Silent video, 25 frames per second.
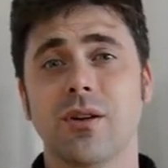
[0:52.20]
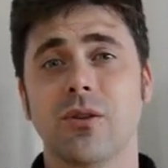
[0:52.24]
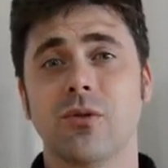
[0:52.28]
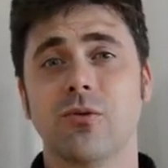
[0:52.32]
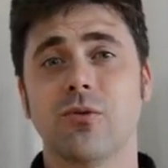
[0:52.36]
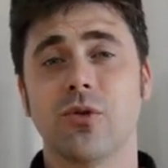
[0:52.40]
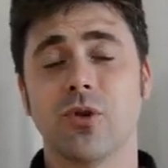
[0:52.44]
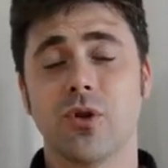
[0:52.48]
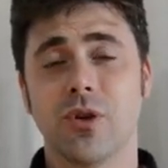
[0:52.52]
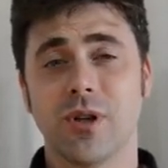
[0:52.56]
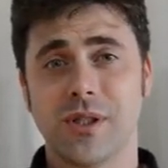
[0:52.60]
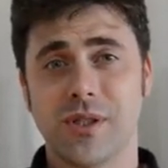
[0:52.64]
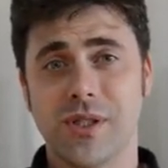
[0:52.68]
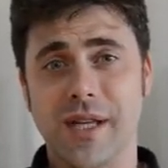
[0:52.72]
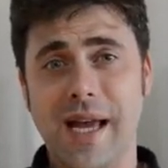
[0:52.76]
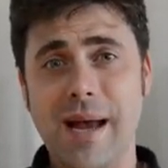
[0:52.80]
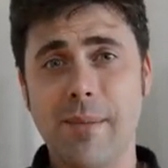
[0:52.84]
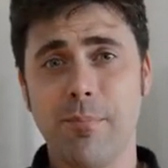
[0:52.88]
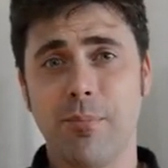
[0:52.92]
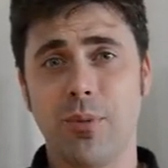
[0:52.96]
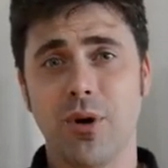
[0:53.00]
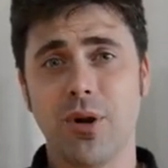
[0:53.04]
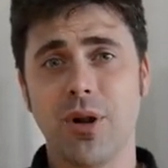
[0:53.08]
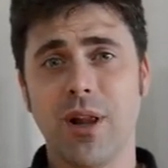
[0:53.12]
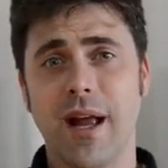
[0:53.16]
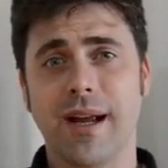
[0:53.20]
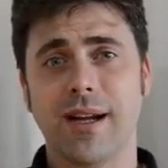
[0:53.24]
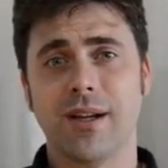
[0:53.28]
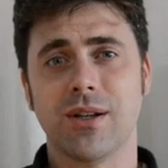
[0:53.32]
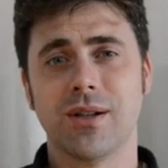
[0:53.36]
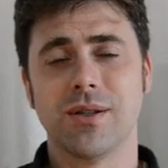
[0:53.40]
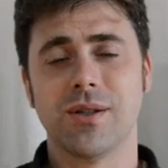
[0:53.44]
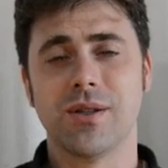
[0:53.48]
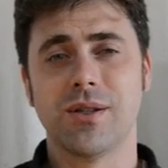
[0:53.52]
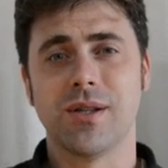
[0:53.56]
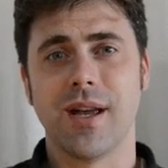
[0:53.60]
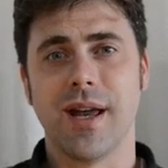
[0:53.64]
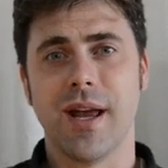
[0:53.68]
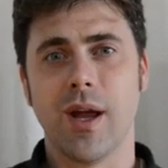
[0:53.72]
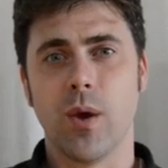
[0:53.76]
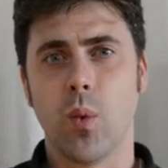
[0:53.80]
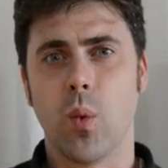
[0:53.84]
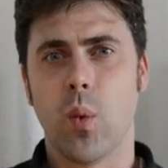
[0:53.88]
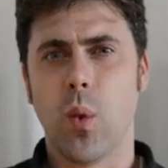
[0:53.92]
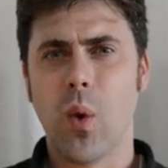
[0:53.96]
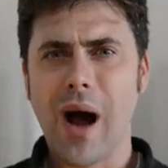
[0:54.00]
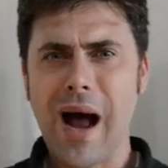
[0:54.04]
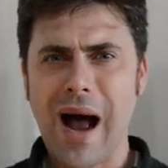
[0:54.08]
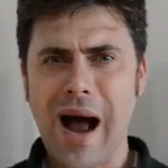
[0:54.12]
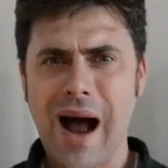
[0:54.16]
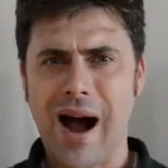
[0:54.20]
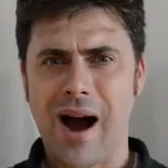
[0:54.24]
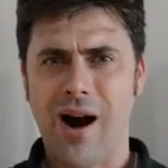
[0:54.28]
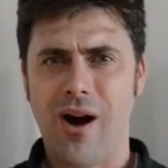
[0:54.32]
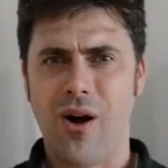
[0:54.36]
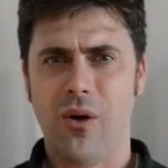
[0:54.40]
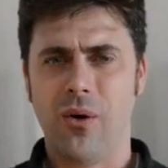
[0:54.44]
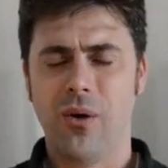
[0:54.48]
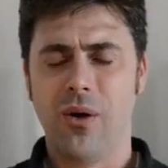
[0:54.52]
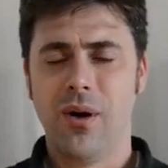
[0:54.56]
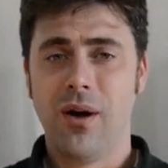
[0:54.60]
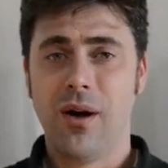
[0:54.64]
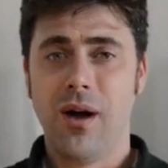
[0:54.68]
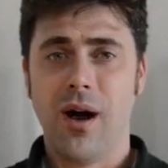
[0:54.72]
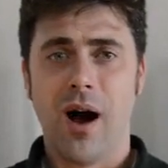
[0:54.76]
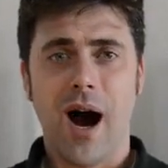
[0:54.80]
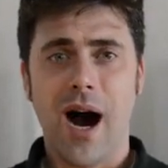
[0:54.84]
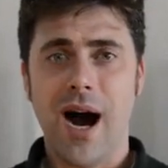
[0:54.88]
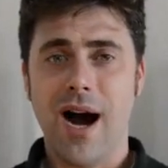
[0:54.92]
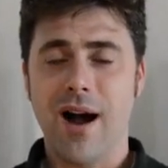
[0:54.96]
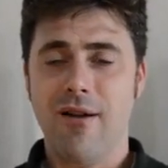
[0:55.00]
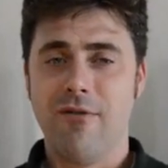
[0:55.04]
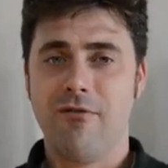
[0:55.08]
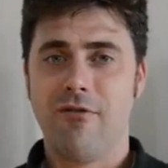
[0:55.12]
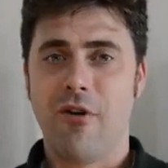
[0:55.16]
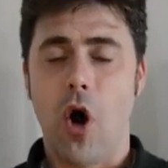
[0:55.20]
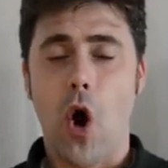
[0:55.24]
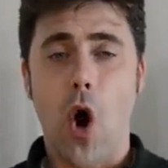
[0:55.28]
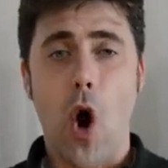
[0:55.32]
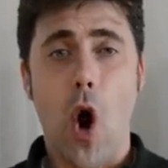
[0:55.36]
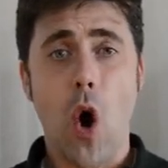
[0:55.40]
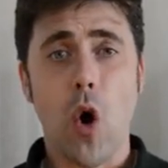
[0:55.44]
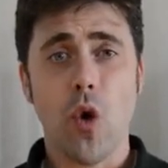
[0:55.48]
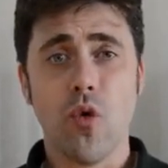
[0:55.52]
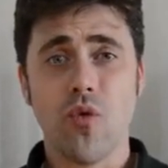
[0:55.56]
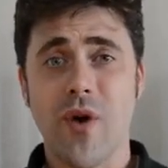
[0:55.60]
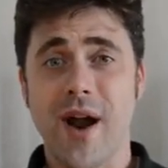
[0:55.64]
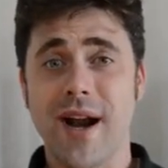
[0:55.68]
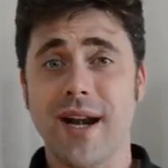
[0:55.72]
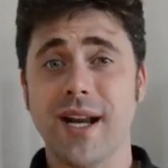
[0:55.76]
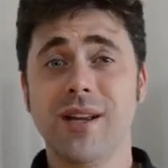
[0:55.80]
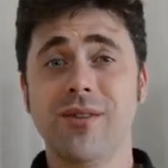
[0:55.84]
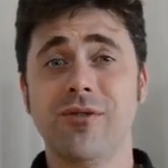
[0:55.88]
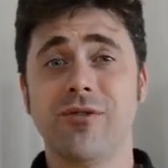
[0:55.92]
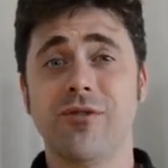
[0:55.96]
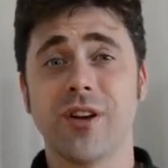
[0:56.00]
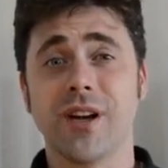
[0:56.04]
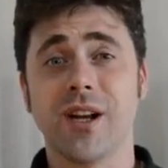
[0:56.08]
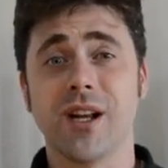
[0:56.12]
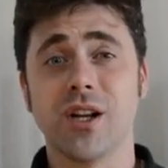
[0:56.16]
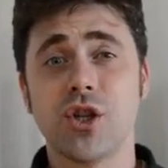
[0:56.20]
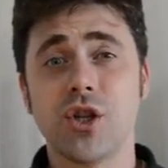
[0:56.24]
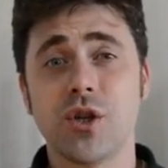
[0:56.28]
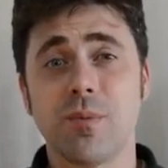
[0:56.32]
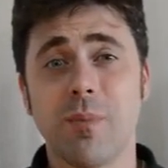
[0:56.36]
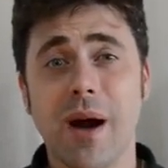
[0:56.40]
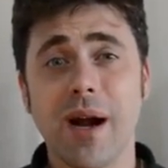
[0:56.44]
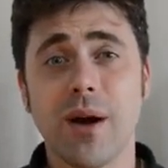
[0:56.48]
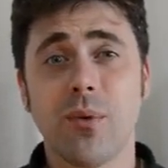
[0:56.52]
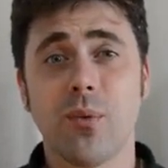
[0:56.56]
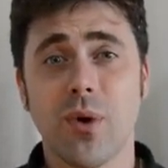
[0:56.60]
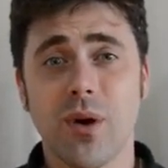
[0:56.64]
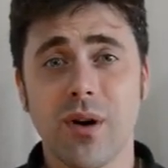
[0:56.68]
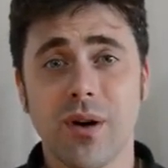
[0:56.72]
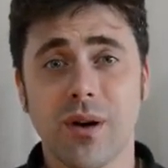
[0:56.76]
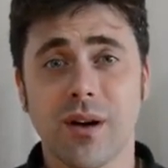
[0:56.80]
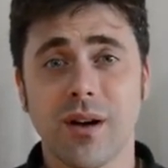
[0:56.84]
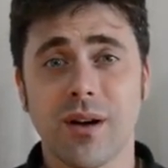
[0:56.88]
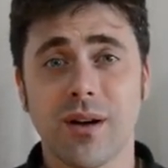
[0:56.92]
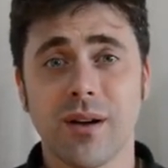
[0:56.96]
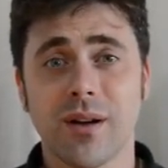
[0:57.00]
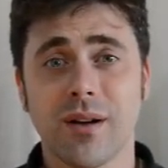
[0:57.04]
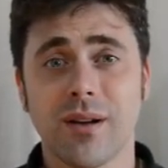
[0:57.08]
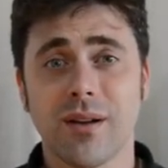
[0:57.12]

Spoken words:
For example, I could say, "Wow, I've already finished my work."